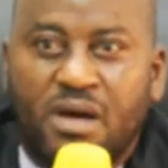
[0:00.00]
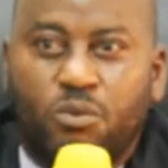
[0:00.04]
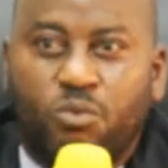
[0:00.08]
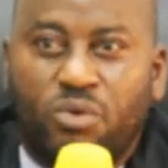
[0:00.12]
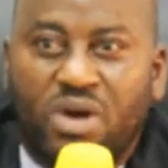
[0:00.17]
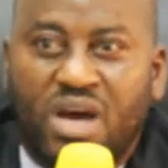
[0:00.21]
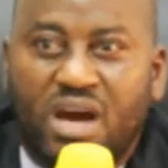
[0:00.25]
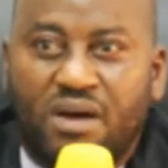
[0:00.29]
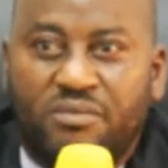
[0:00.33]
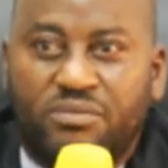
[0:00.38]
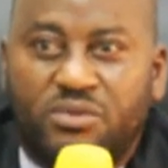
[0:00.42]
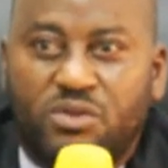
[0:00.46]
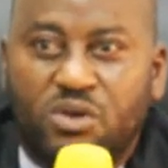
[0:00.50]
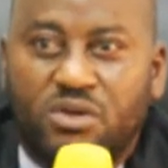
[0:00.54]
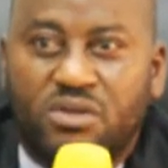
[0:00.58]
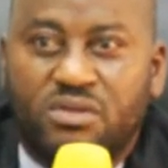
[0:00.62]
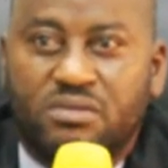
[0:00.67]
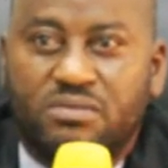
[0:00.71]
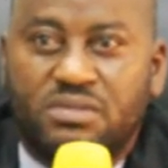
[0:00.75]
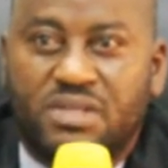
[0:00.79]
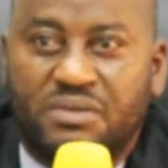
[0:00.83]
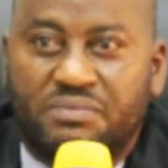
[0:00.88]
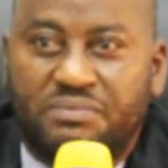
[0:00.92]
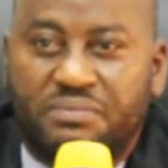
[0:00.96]
We have
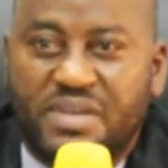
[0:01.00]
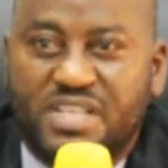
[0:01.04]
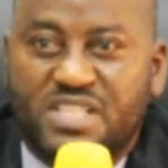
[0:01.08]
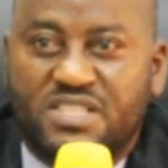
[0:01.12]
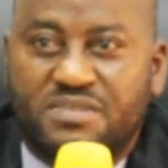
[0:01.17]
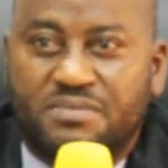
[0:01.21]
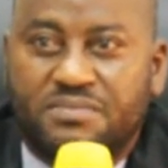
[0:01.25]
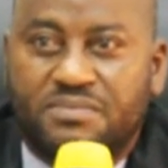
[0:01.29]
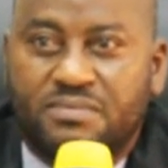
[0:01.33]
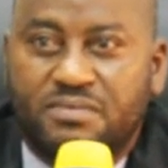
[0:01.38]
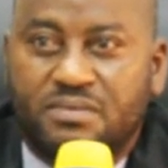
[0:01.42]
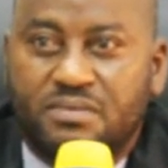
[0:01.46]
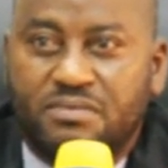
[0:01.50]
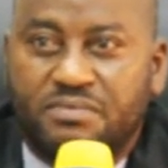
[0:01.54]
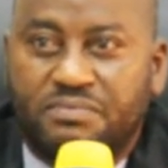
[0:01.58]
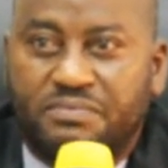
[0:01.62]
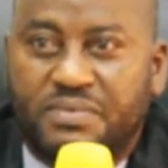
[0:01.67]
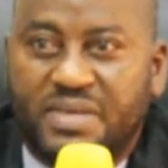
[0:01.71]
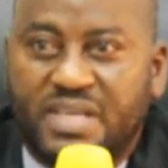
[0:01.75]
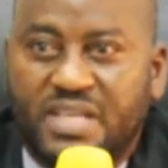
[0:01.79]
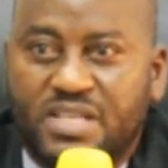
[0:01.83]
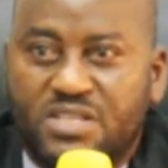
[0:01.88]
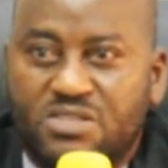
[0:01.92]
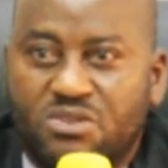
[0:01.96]
done the first
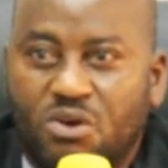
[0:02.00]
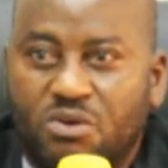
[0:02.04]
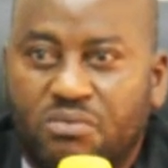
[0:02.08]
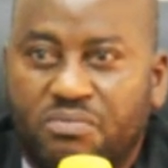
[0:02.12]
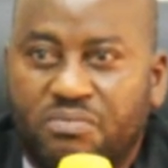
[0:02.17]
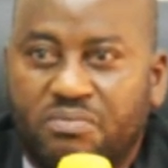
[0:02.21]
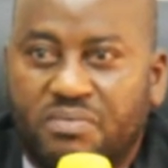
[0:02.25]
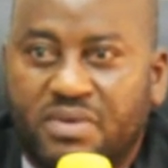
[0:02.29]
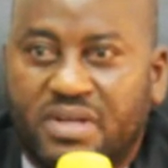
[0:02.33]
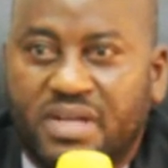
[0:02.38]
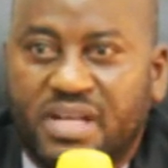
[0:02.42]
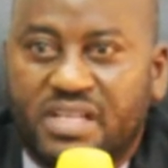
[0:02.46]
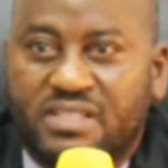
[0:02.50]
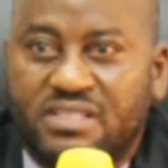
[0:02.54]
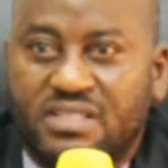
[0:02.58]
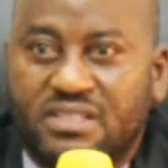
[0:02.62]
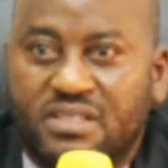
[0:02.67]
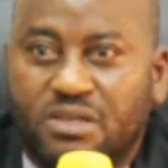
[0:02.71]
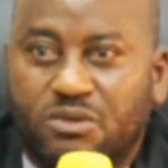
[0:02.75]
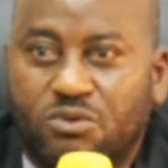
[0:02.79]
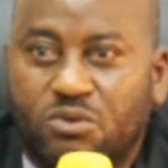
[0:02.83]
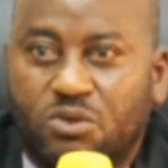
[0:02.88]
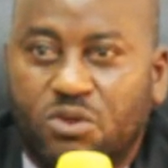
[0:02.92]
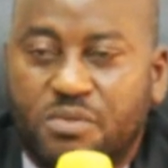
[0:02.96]
phase of creating
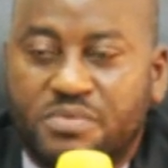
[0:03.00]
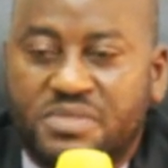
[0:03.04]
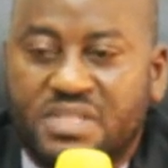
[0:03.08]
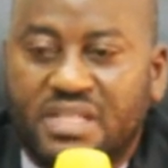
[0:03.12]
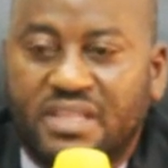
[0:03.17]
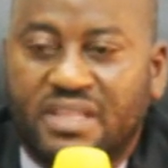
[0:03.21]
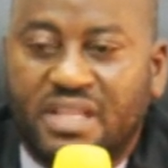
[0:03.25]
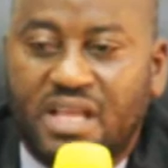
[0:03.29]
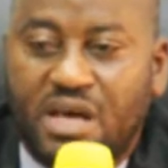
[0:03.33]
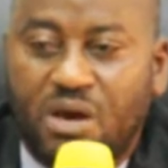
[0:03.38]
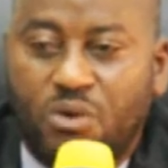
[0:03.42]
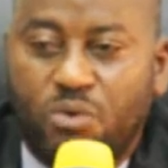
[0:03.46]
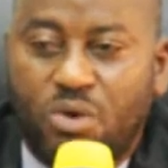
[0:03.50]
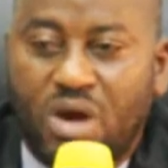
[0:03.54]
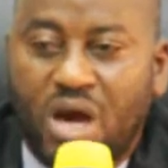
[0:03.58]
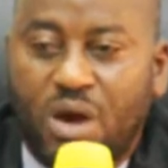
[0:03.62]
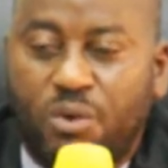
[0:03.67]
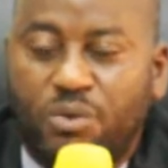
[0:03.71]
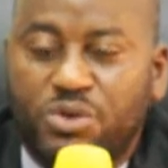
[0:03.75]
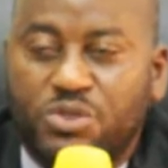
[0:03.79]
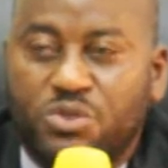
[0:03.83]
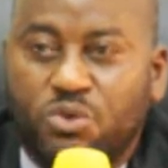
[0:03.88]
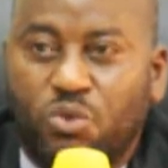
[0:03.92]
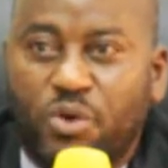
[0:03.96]
the clubs. Now I
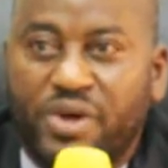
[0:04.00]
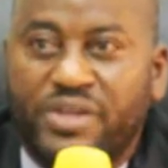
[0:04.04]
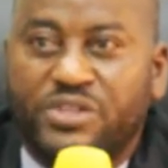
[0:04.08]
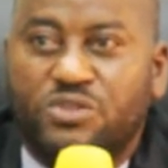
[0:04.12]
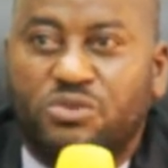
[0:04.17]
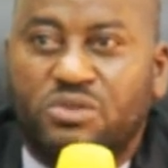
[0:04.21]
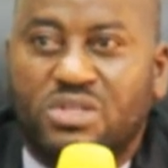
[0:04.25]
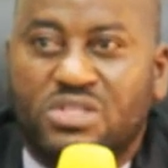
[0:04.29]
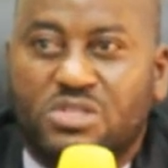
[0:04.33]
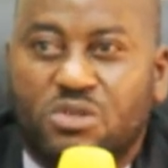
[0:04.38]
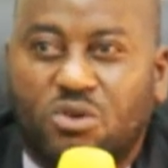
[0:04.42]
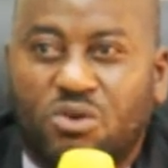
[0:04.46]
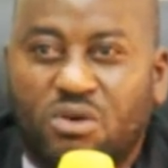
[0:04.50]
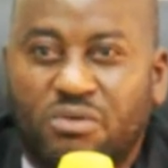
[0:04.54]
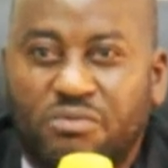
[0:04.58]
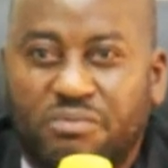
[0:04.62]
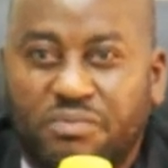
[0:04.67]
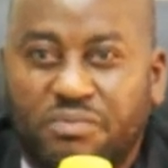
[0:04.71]
want to go into the second